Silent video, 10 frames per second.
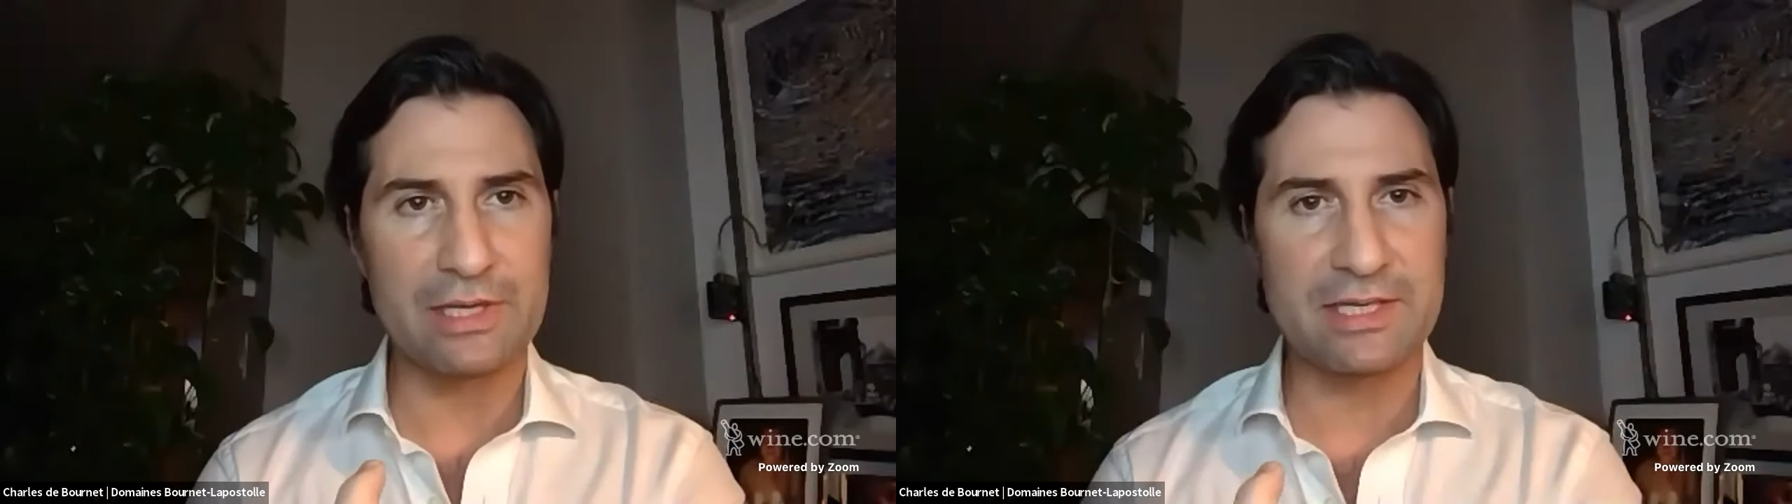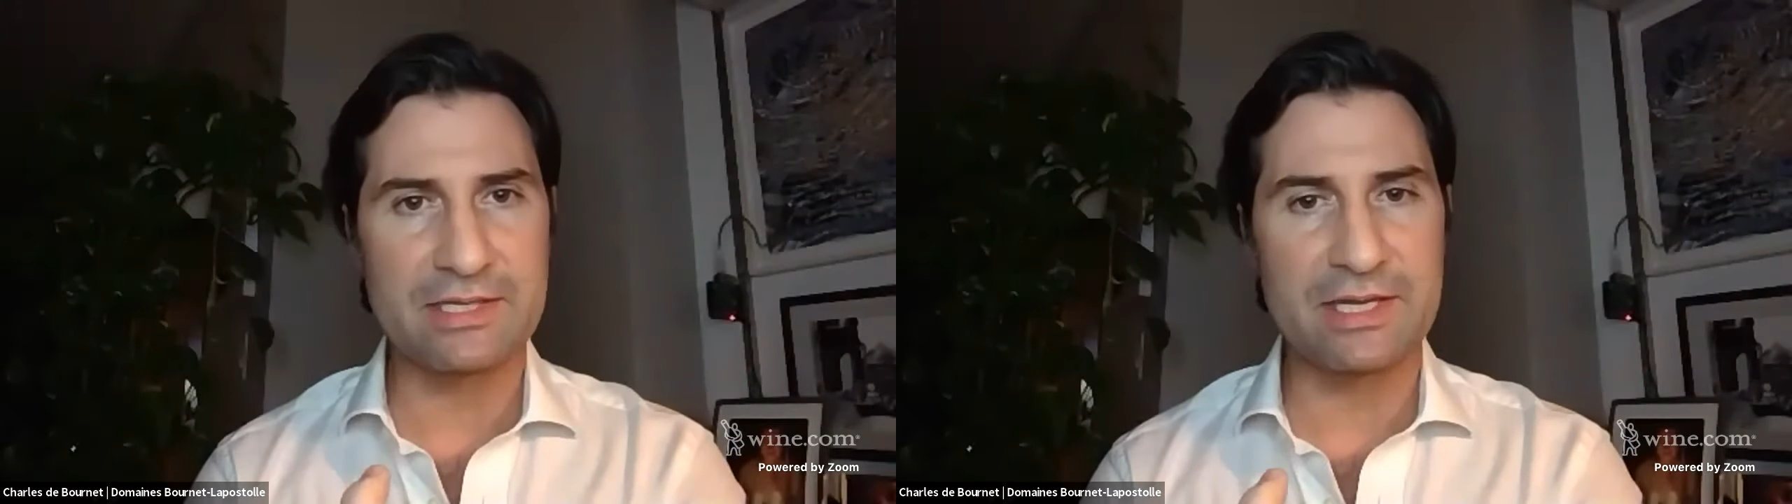You
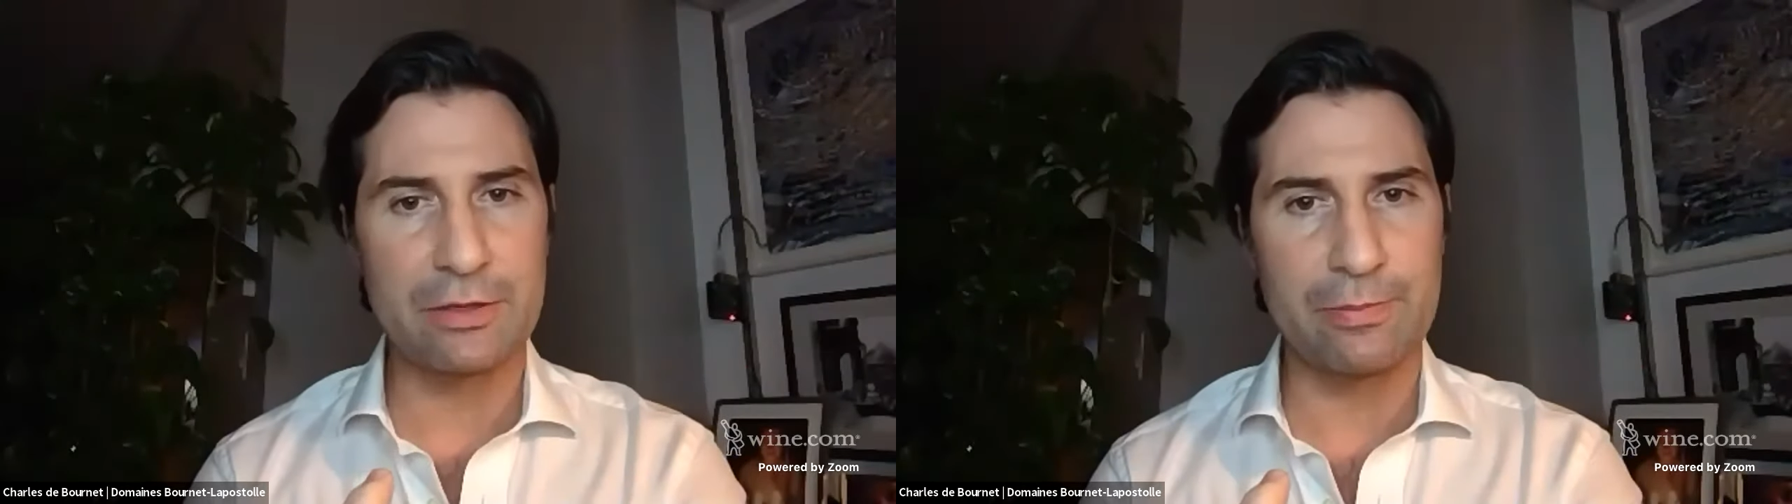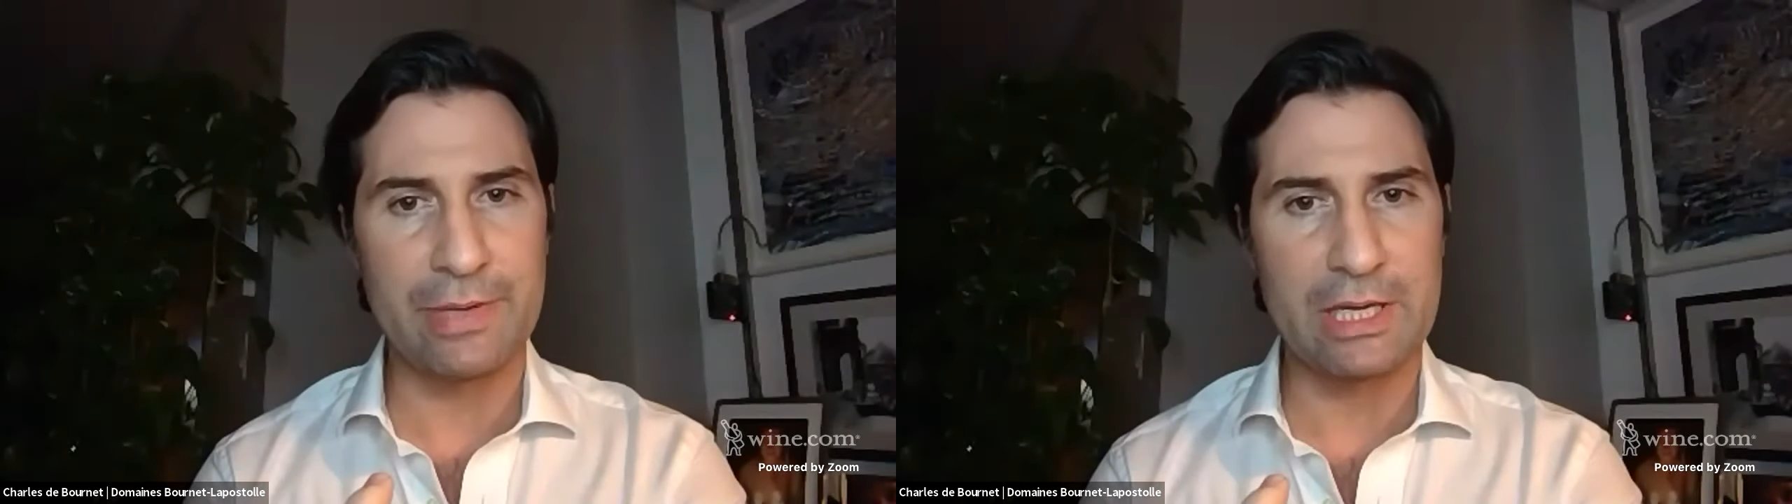know, as I said
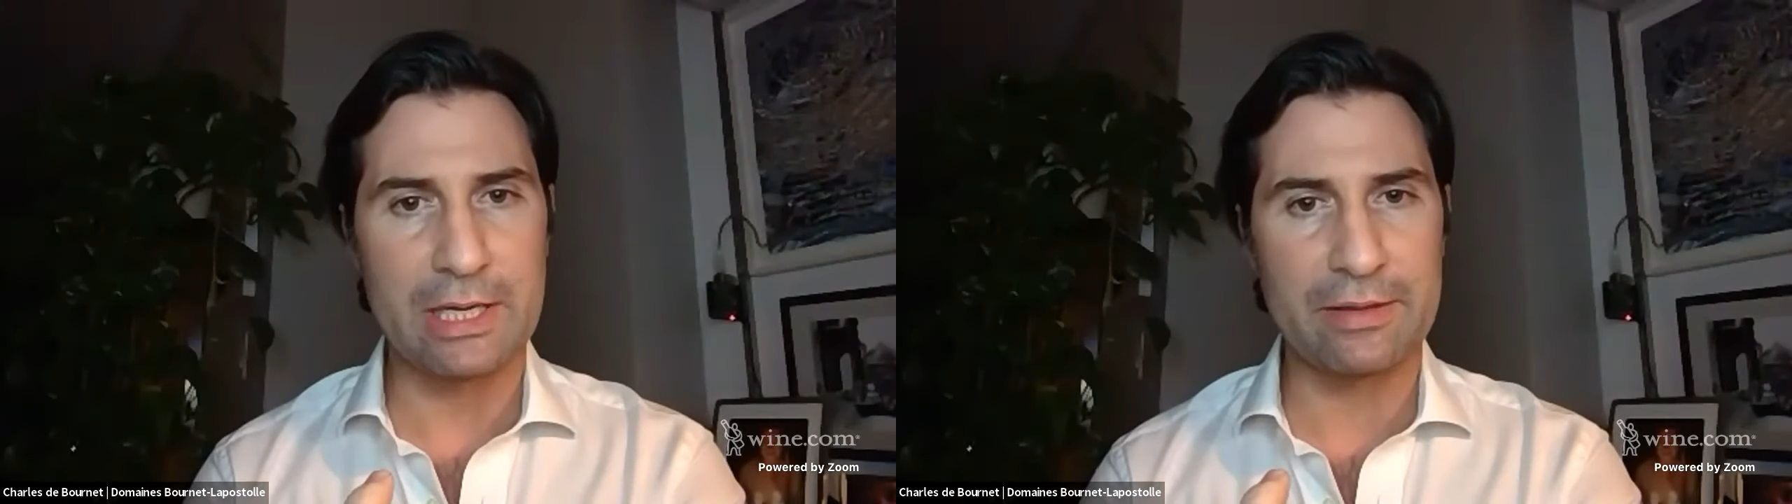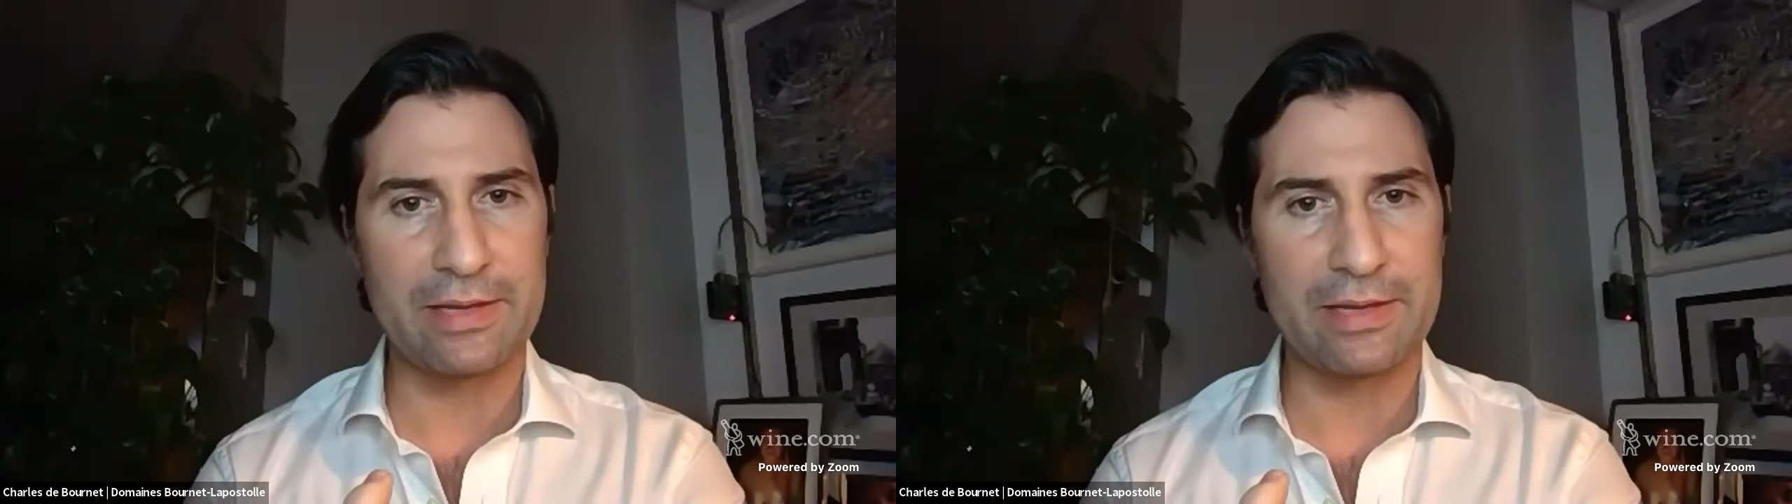at the beginning,